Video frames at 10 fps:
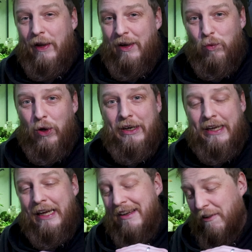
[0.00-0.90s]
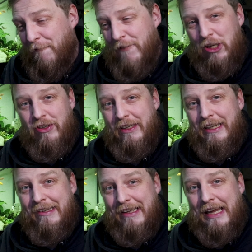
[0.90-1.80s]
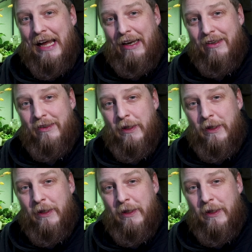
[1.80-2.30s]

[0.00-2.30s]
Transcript: on and working as efficiently as it can.